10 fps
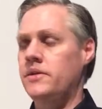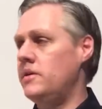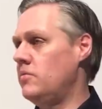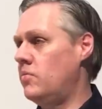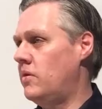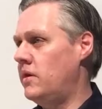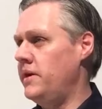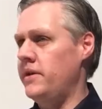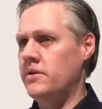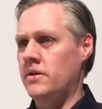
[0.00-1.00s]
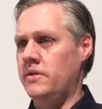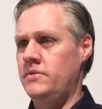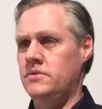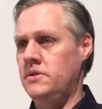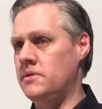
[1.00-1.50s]
And I don't know why that
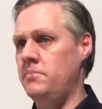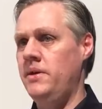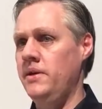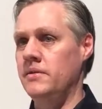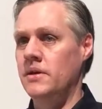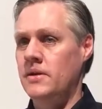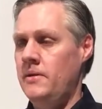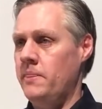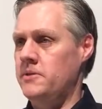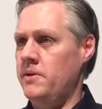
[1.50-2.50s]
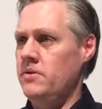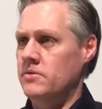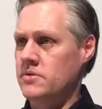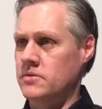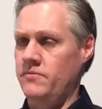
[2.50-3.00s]
kind of just disappeared. There's
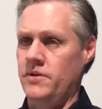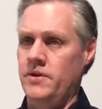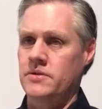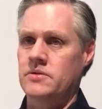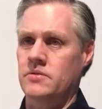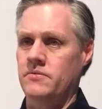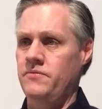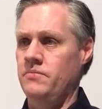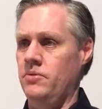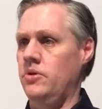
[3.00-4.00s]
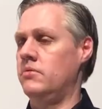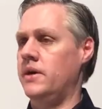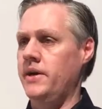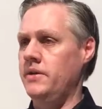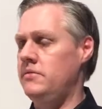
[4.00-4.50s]
been all sorts of various sort of
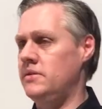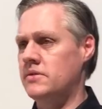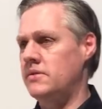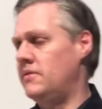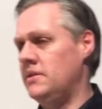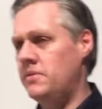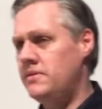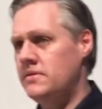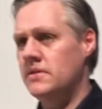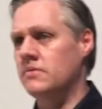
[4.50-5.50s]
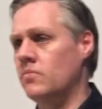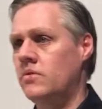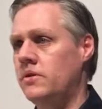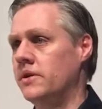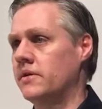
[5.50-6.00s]
Blu-ray discs and things, but it just
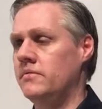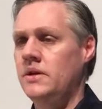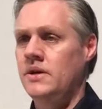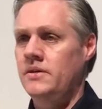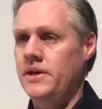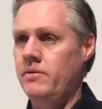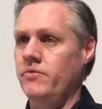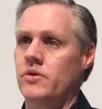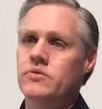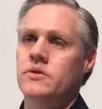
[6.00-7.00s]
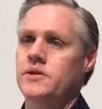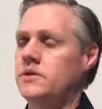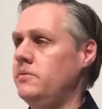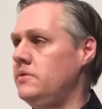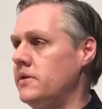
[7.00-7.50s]
doesn't work. And now we've got
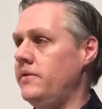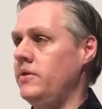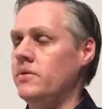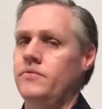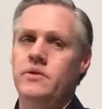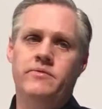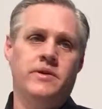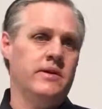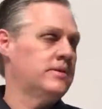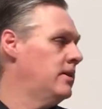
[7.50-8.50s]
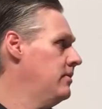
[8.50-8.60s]
Ultra HD, we just don't have any way of delivering it.